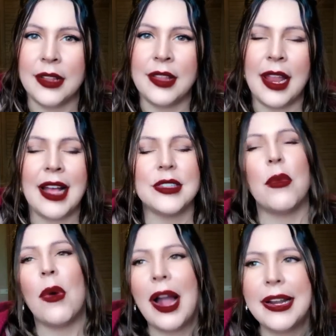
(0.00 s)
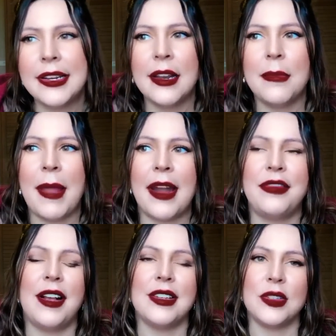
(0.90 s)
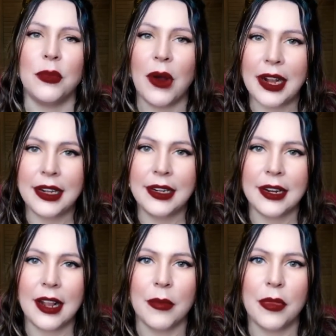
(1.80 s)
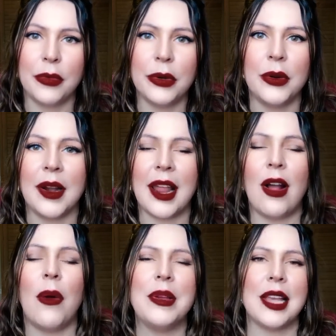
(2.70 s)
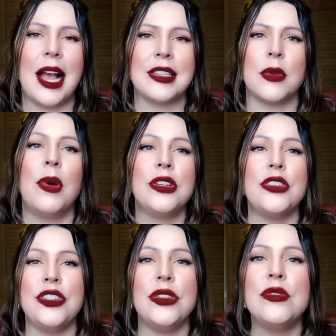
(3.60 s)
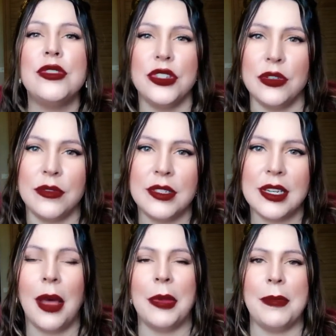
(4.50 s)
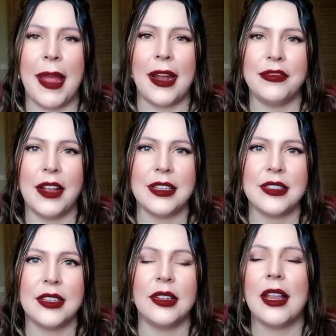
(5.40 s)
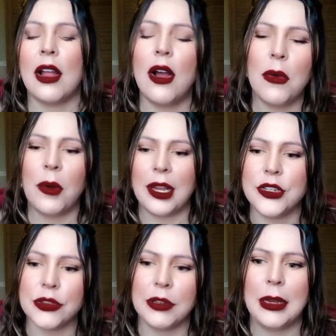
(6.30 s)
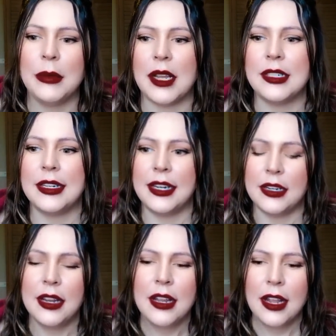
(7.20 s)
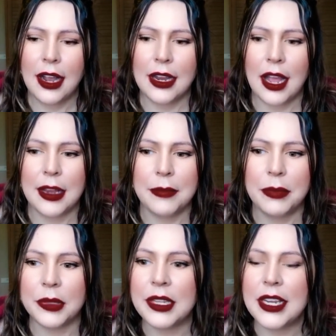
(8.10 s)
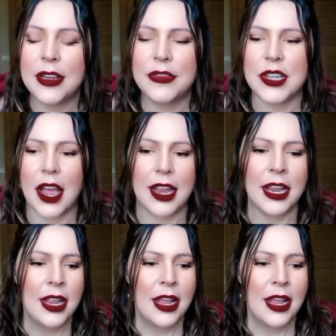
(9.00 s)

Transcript: And they ask, why didn't it manifest? Why didn't it come through? And I always ask, what did you do to help it manifest? They're like, oh, well, I dreamed, I believed, I